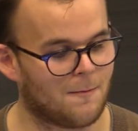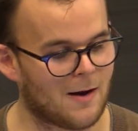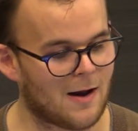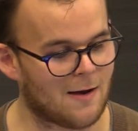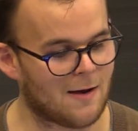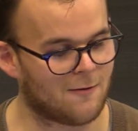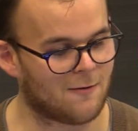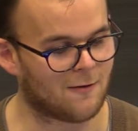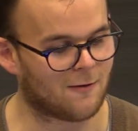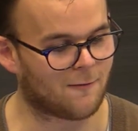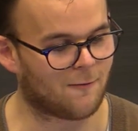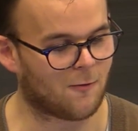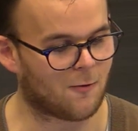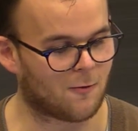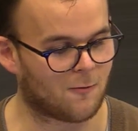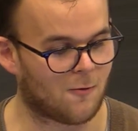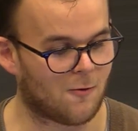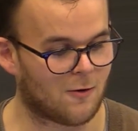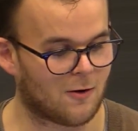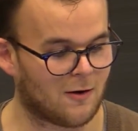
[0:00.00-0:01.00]
but I was
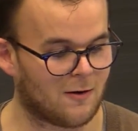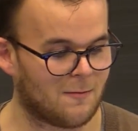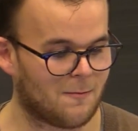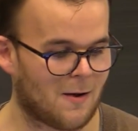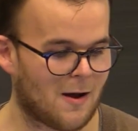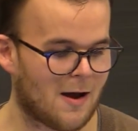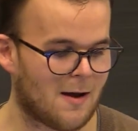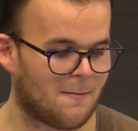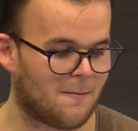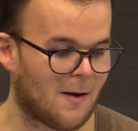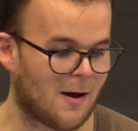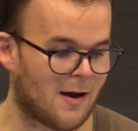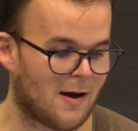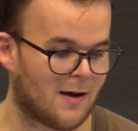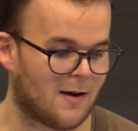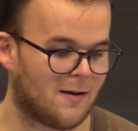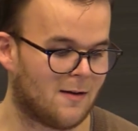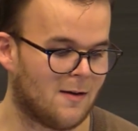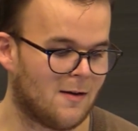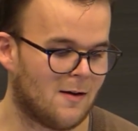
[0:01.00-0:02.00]
forewarned by
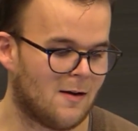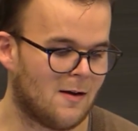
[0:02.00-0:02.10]
my